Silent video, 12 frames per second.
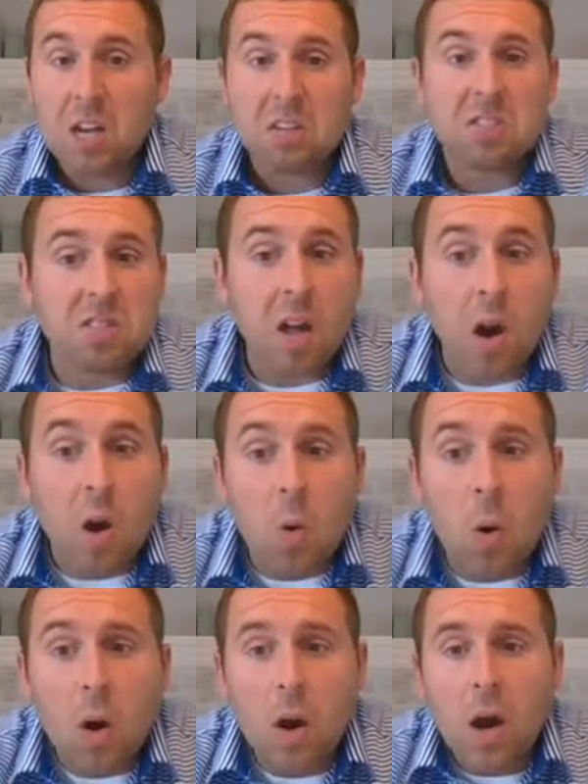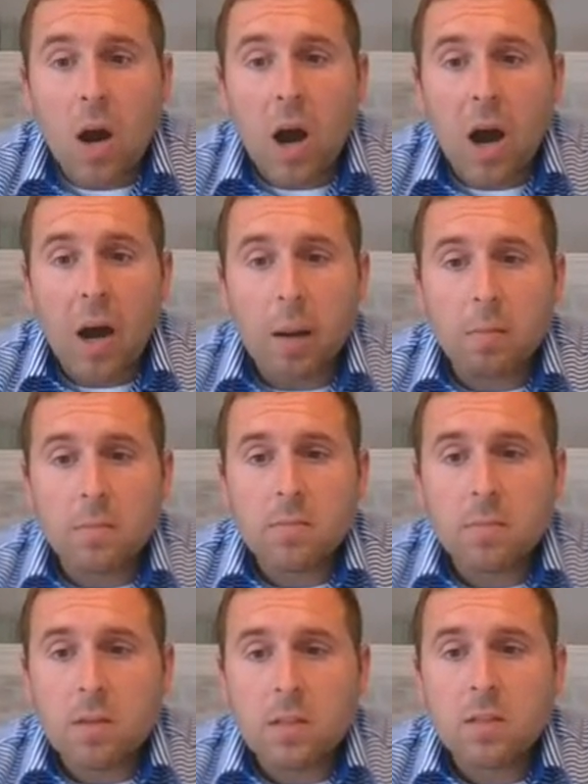of snow.
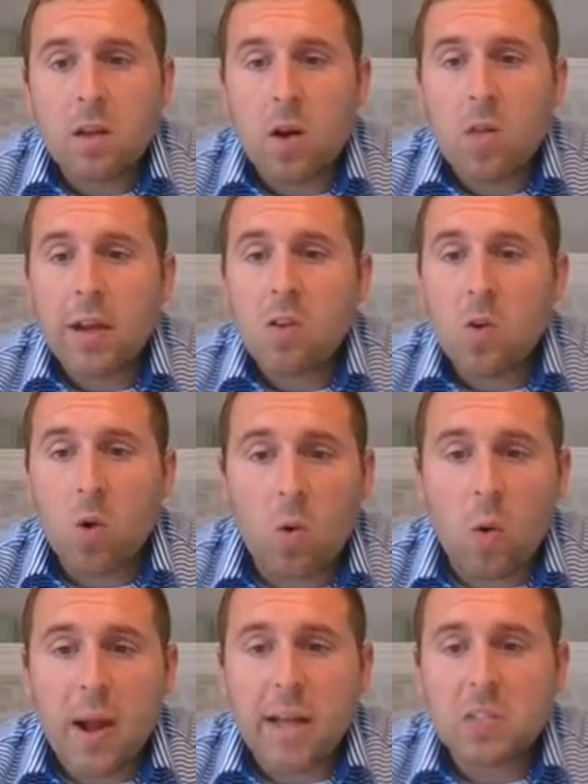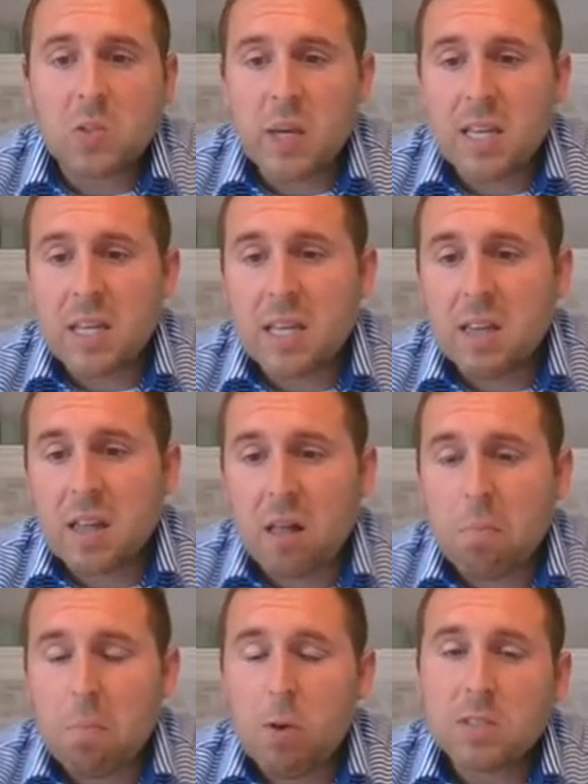So like Norway, Sweden,
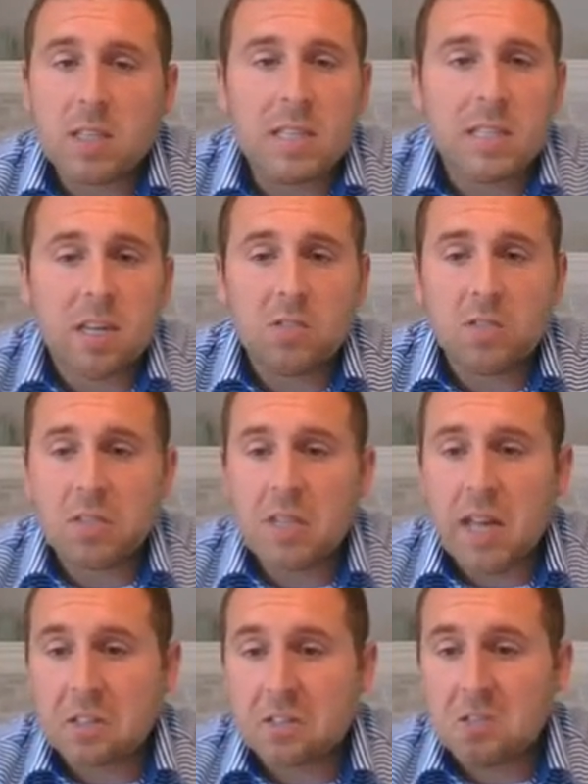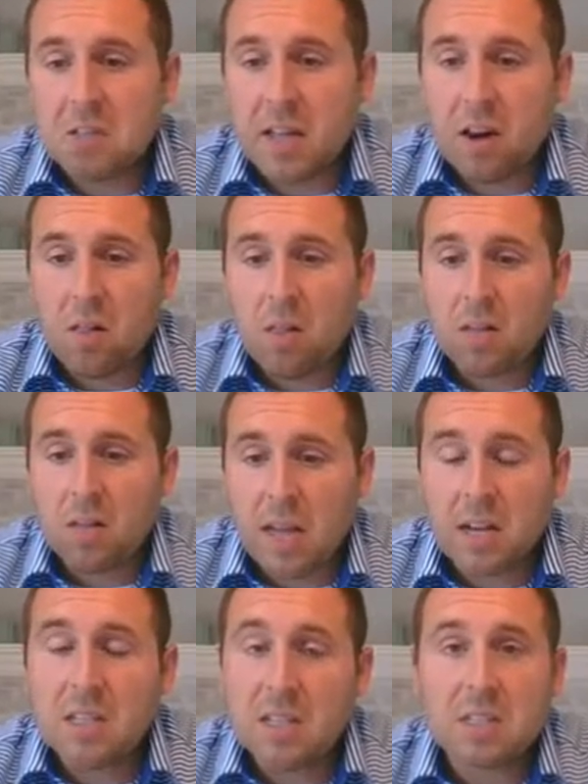most of these countries get
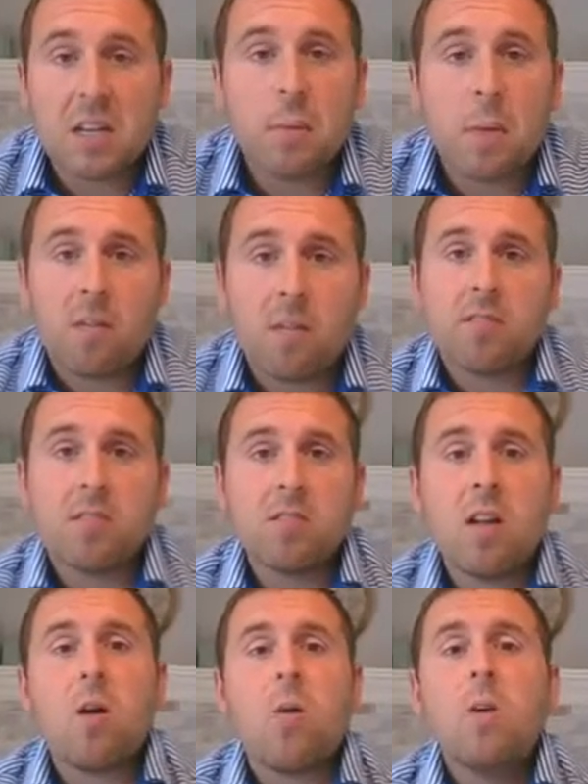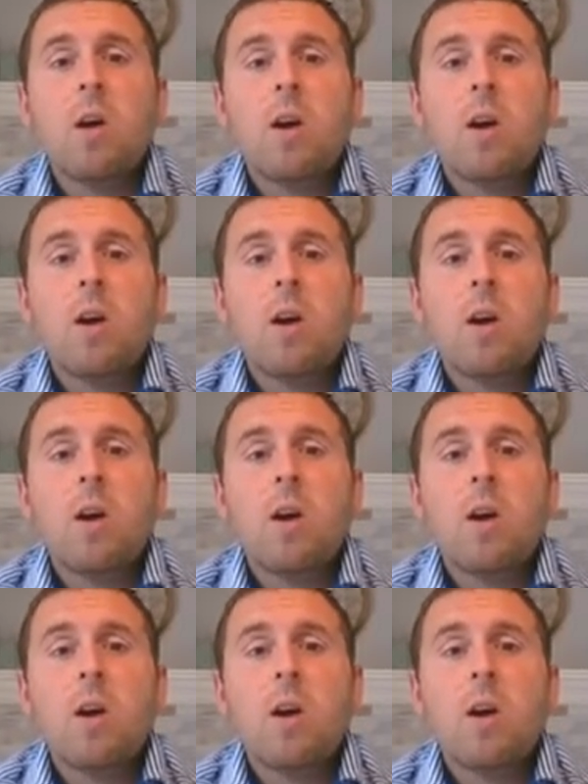a decent amount of snow.